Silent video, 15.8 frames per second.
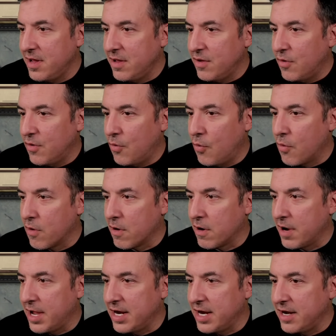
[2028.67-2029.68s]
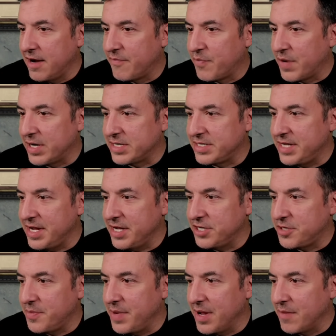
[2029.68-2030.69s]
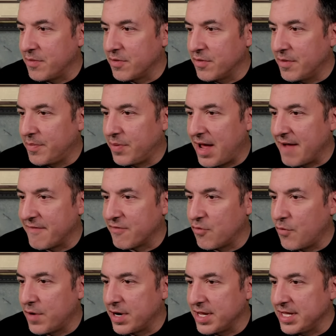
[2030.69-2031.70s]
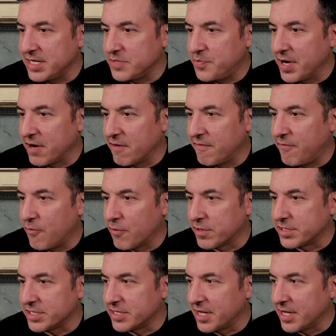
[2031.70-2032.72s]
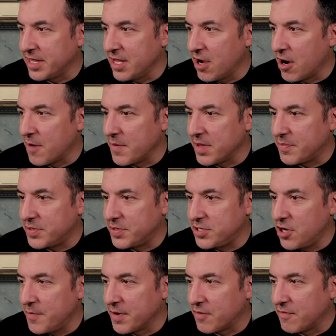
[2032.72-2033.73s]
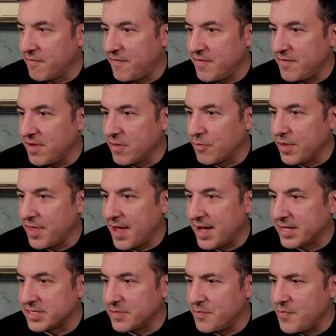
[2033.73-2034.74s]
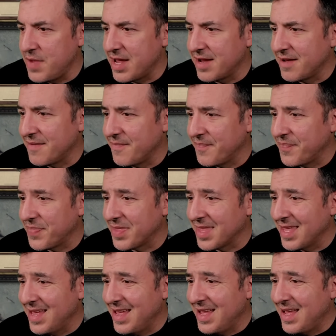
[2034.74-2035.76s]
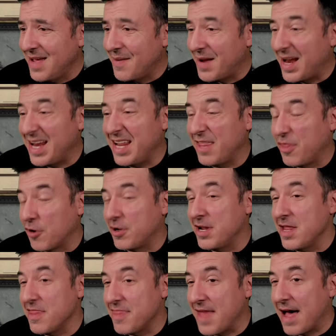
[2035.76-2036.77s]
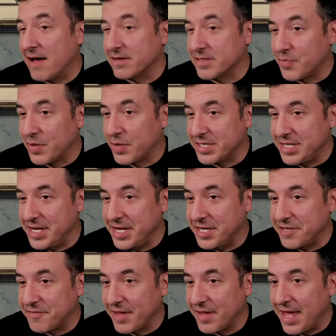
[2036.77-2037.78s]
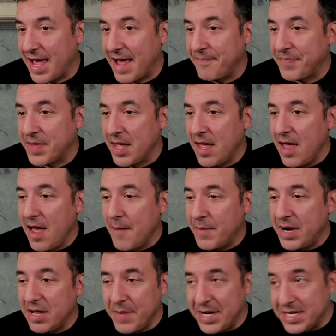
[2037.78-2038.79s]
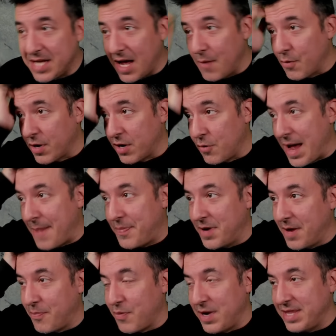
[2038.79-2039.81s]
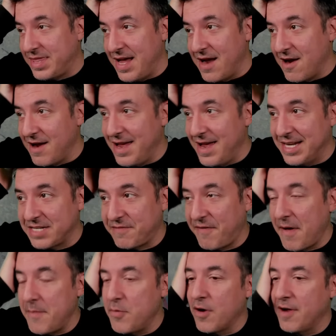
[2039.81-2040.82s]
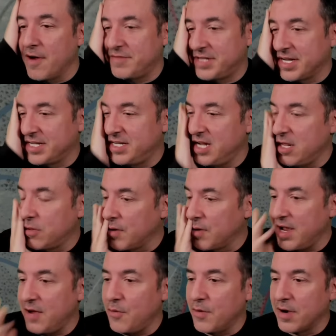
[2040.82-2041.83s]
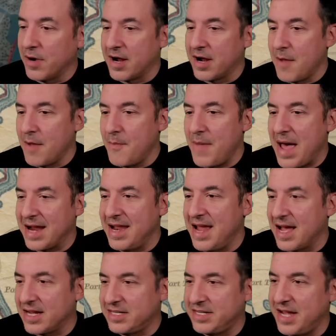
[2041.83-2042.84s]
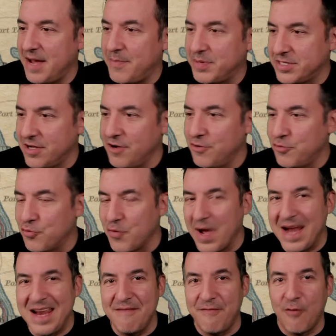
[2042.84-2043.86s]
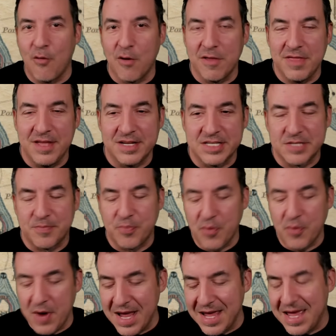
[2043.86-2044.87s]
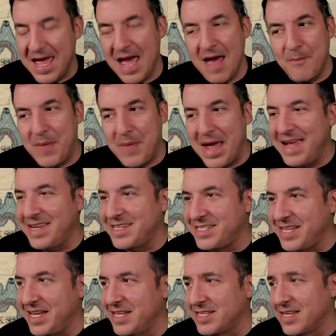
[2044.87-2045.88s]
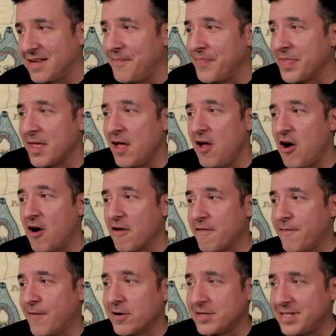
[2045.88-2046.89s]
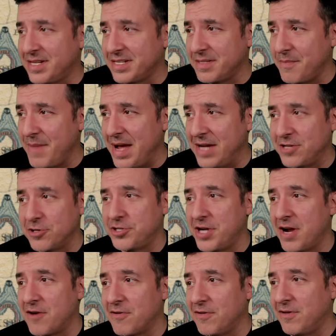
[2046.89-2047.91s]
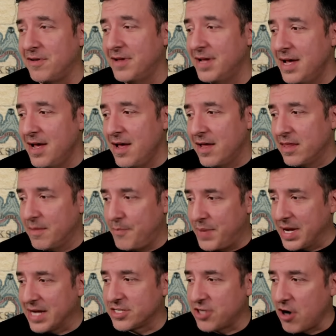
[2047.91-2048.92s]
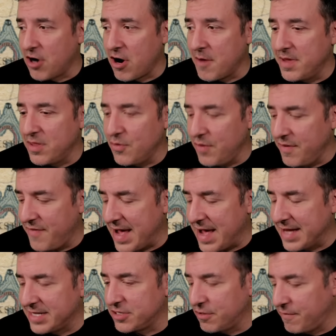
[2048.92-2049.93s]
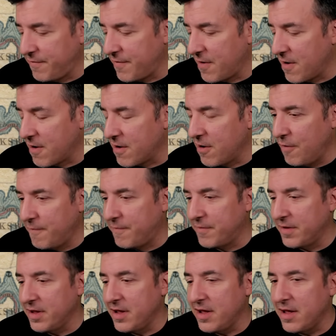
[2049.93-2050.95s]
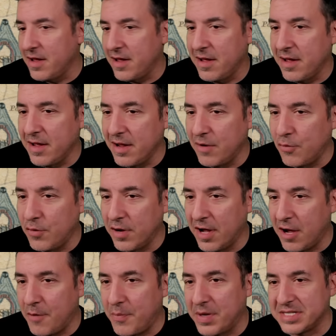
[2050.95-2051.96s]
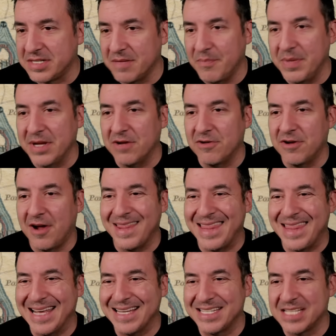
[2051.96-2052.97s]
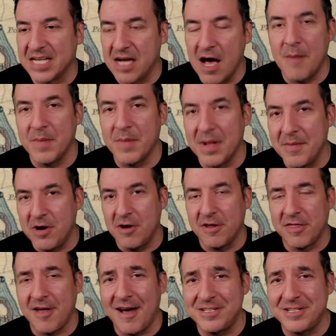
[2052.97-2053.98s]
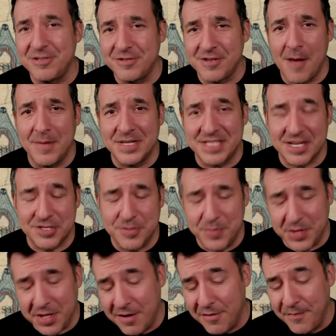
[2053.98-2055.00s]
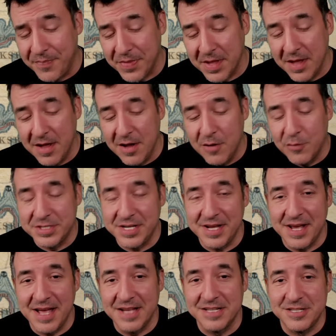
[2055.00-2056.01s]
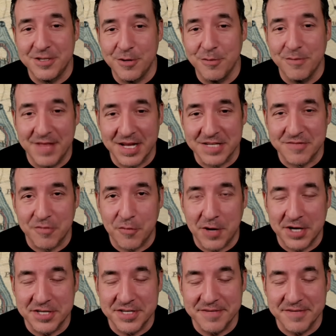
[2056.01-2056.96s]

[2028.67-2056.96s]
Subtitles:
or get enough prestige to be able to apply for one of these bigger forces like the Army of the Potomac with 53,000 men. And I need 13,000 prestige for that. But in the meantime, we're going to wrap it up right there. It is February of 63. We're going to back next episode ready for the spring campaign season. Our first as a major general, the biggest army that we've had so far. Hopefully it will help us to build on things to come. Let me know your thoughts. Use the comment section below. We'll see you again soon. Thanks for watching.